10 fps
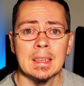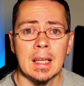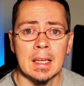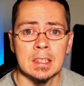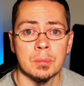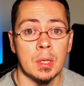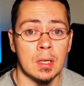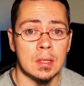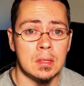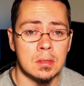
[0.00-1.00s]
last but
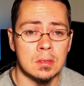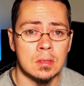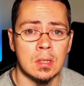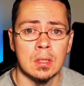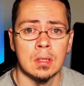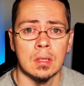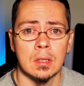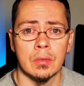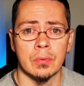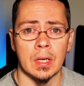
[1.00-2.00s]
not least,
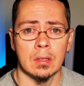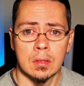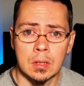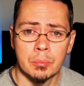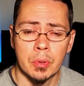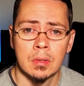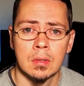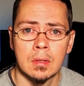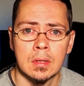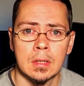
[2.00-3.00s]
the final tip:
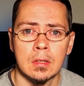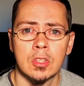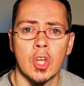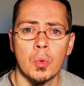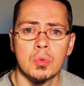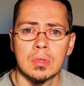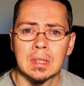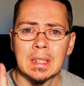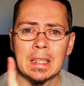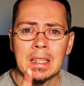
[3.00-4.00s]
don't
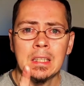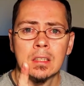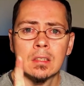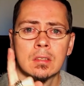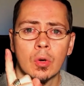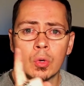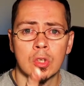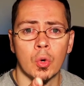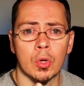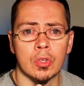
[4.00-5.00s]
eat or
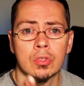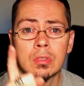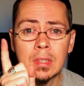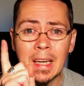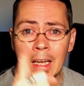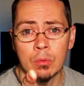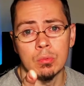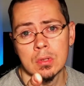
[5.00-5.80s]
order out.